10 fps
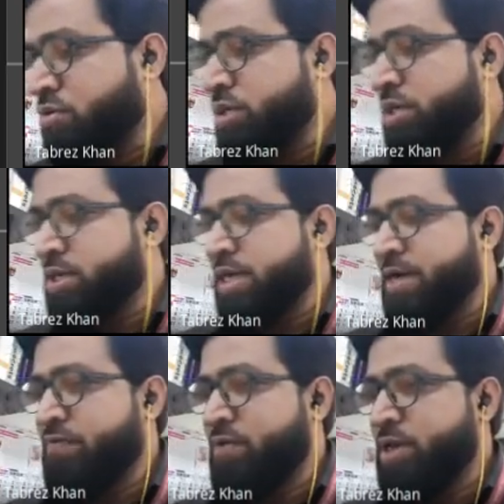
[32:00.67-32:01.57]
note it
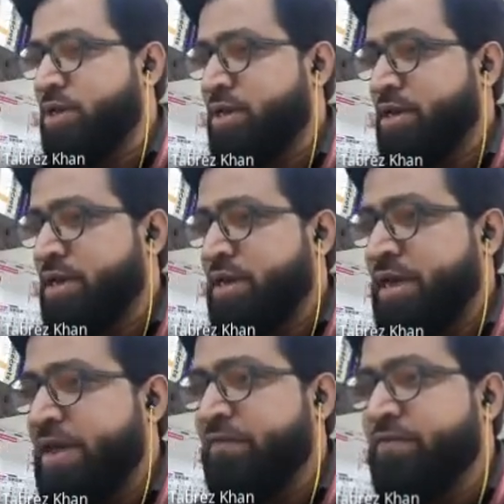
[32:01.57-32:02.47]
carefully,
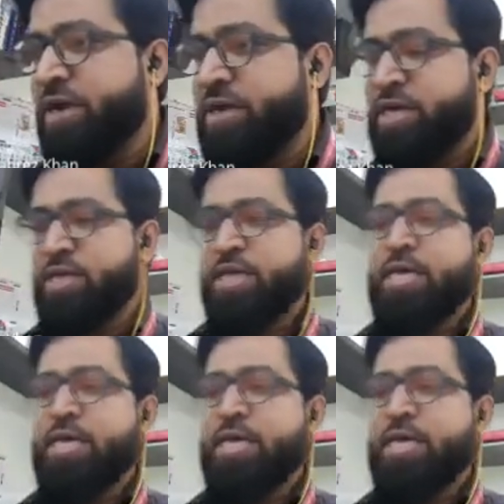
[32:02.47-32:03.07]
if Dunder